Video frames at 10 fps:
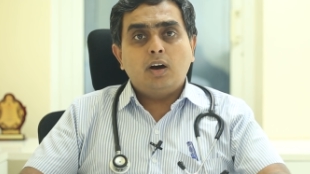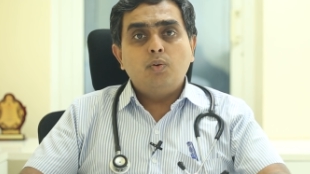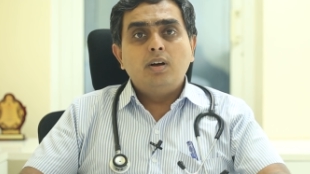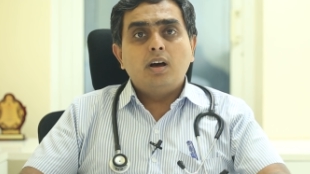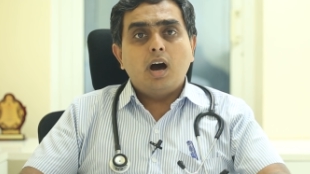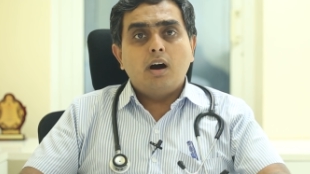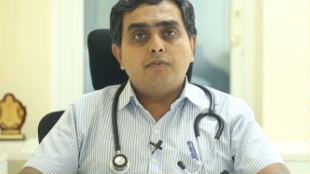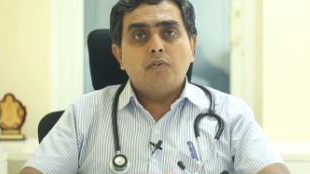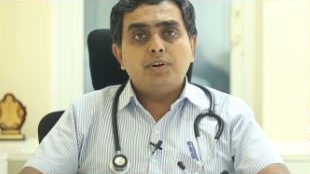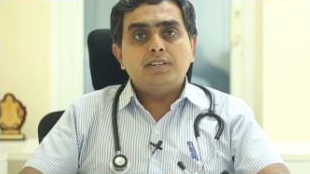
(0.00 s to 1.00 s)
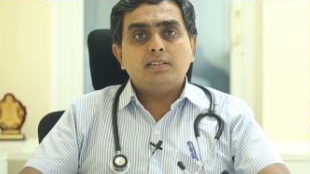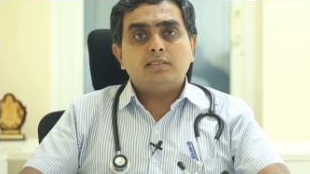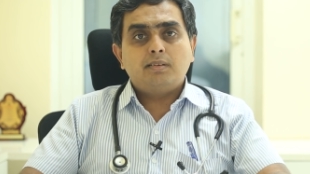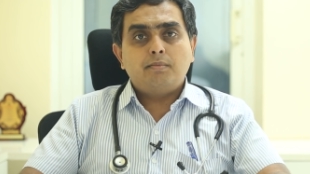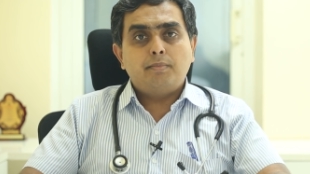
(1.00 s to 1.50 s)
now afford
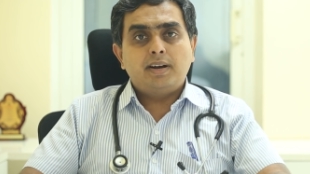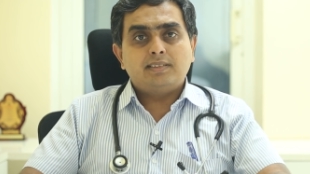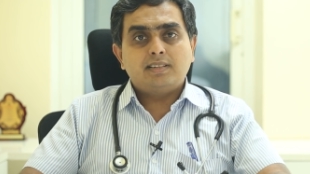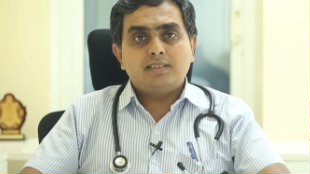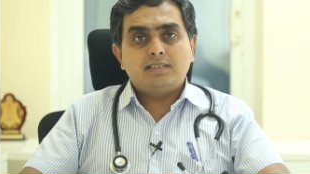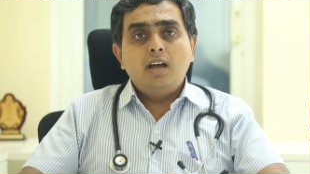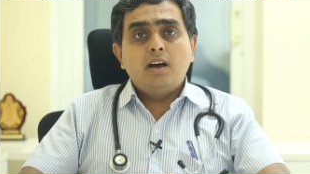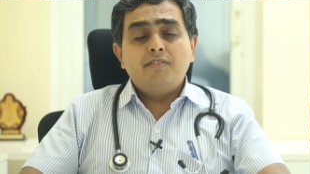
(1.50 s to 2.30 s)
these medicines.